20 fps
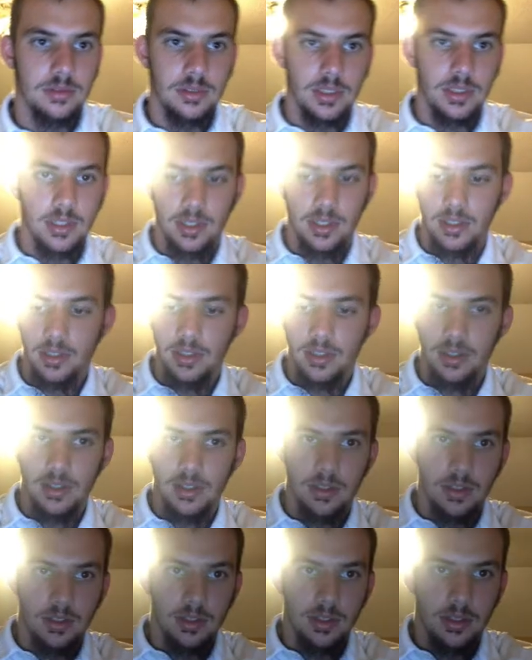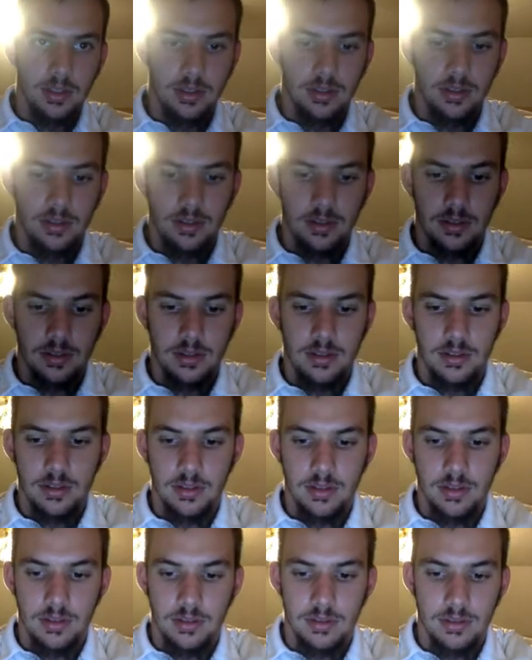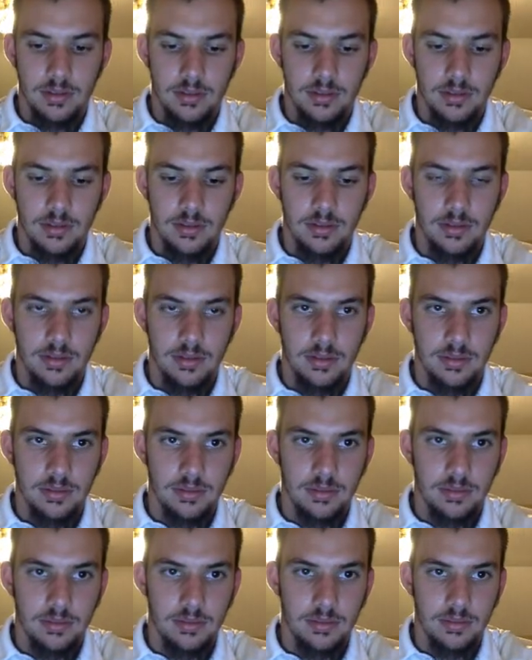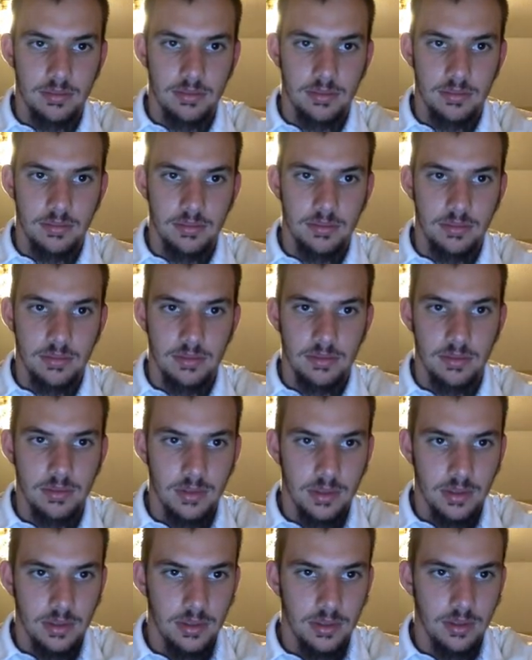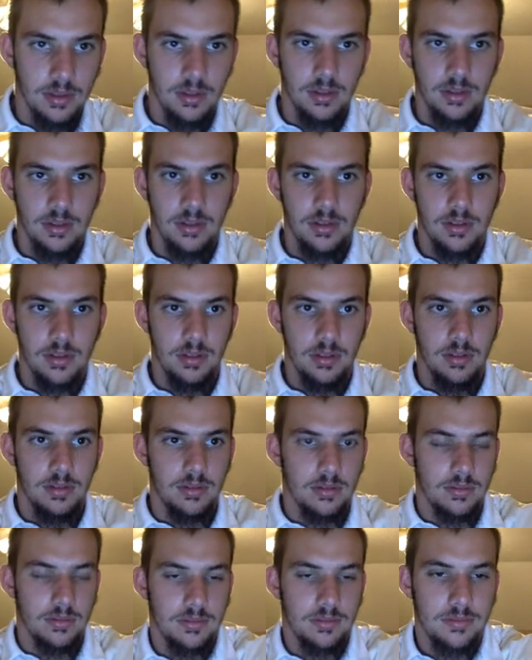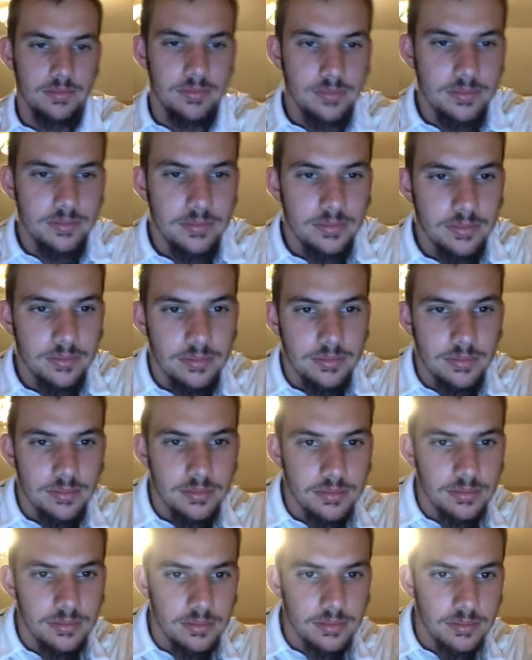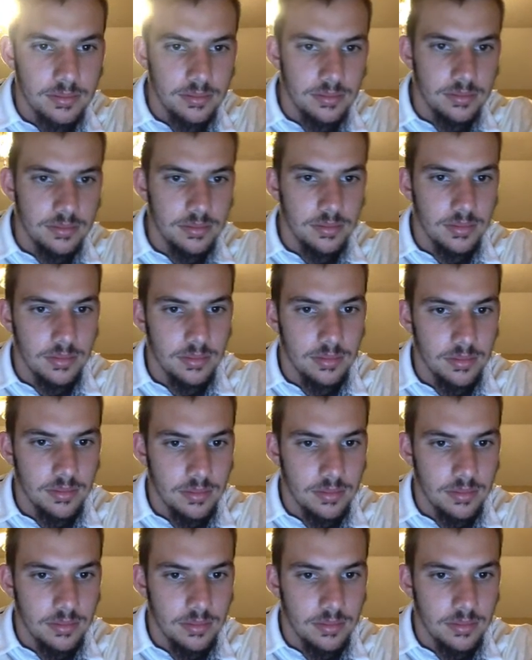Nothing is said.